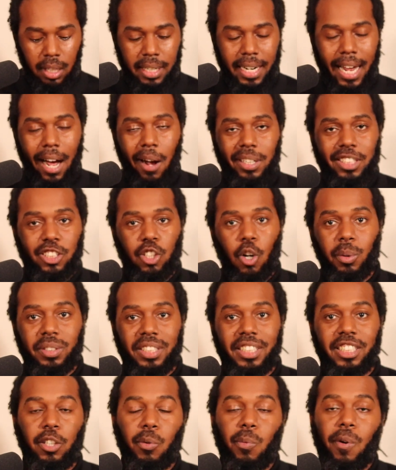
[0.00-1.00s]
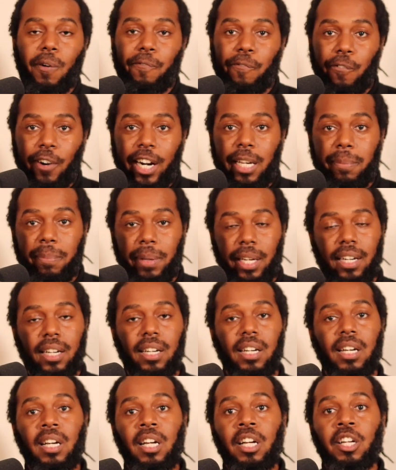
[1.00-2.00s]
Now, this goes into reframing.
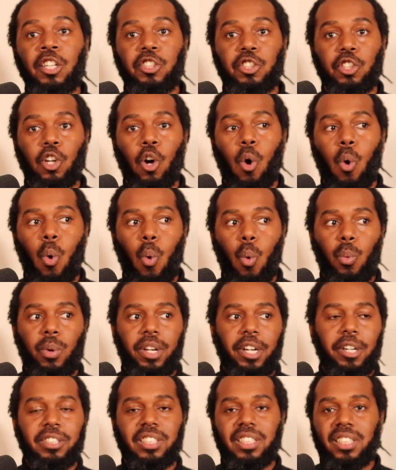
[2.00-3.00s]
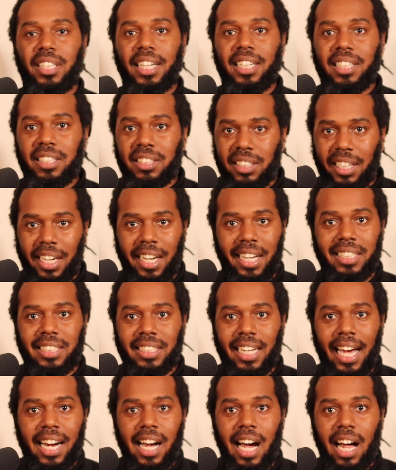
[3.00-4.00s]
So there's things in
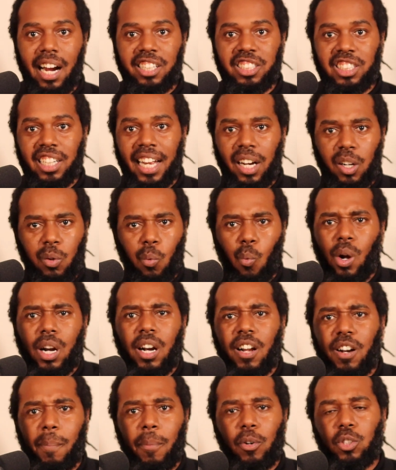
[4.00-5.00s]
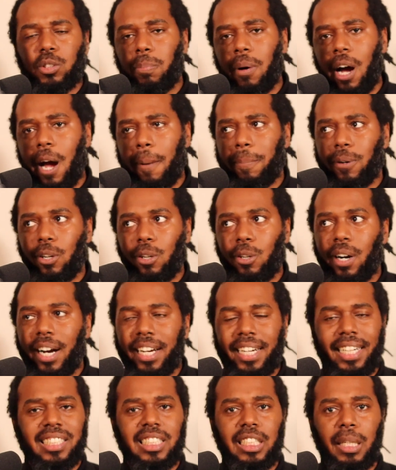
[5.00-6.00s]
psychology, like one of the most popular,
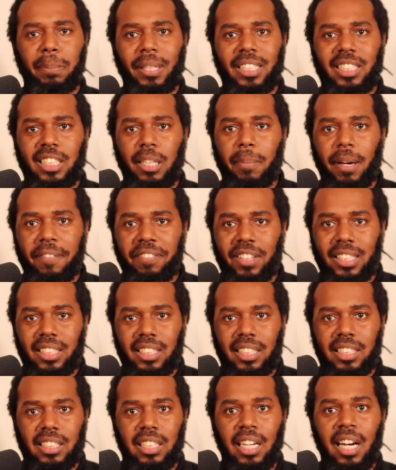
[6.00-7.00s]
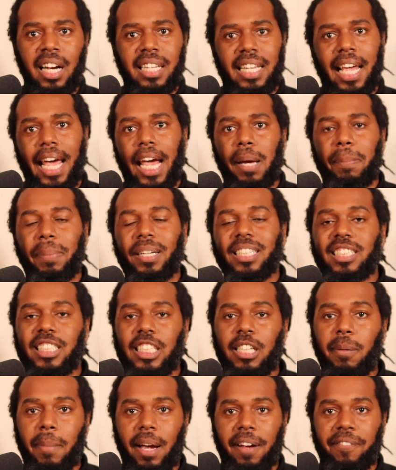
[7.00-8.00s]
I guess, CBT methods is the
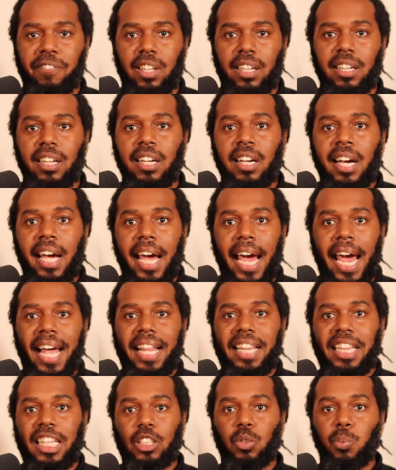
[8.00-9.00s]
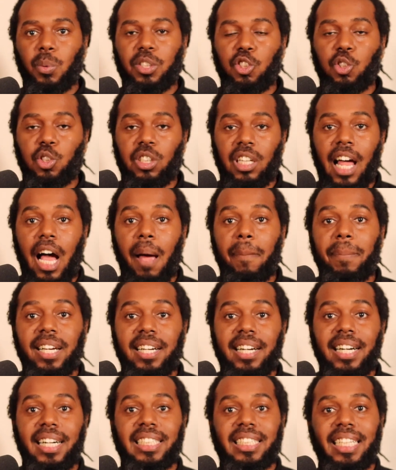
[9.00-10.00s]
ABC method. And this one's used a lot
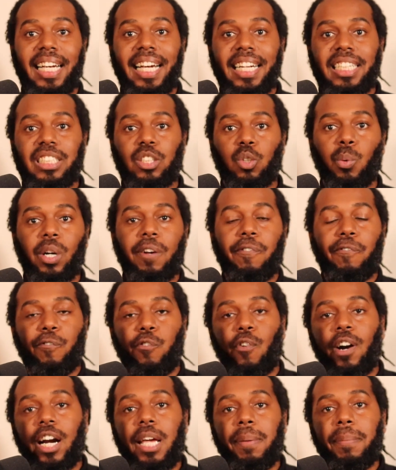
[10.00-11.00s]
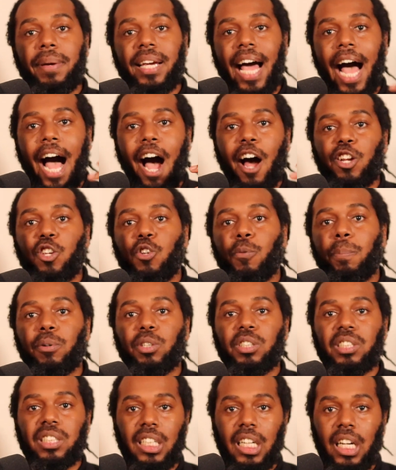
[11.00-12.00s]
because it's reframing how do you
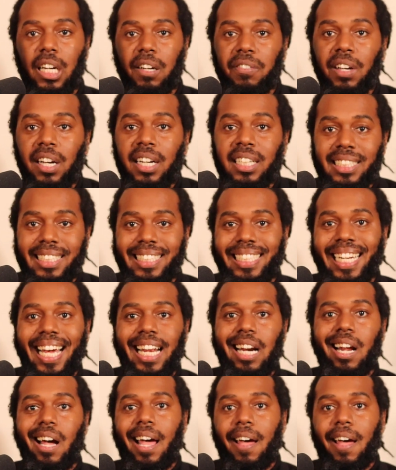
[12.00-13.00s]
perceive said